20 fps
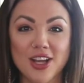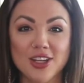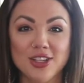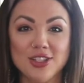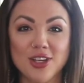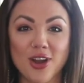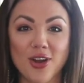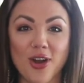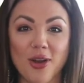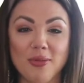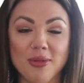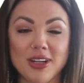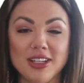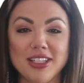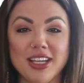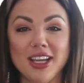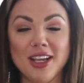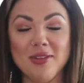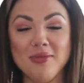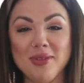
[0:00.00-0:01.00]
So I'm going to
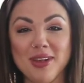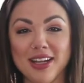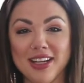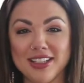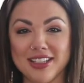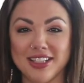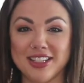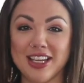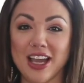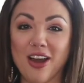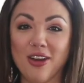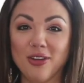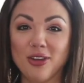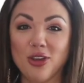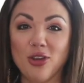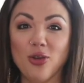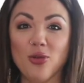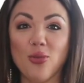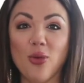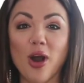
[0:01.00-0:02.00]
take a minute to tell
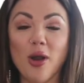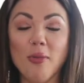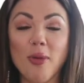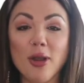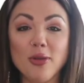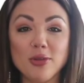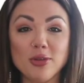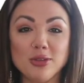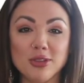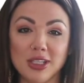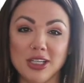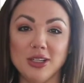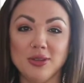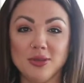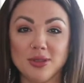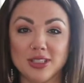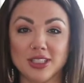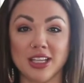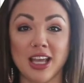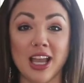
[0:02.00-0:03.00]
you what my routine
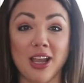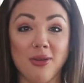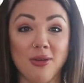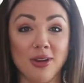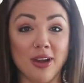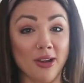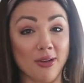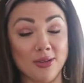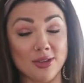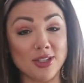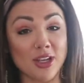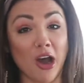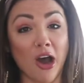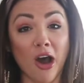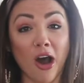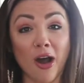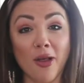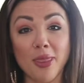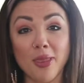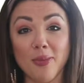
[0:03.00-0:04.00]
was like when I was
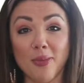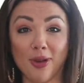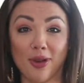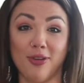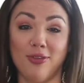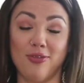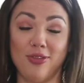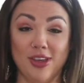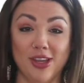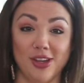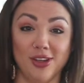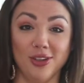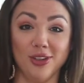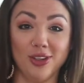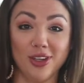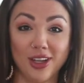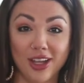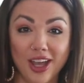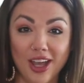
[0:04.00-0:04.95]
on the book field.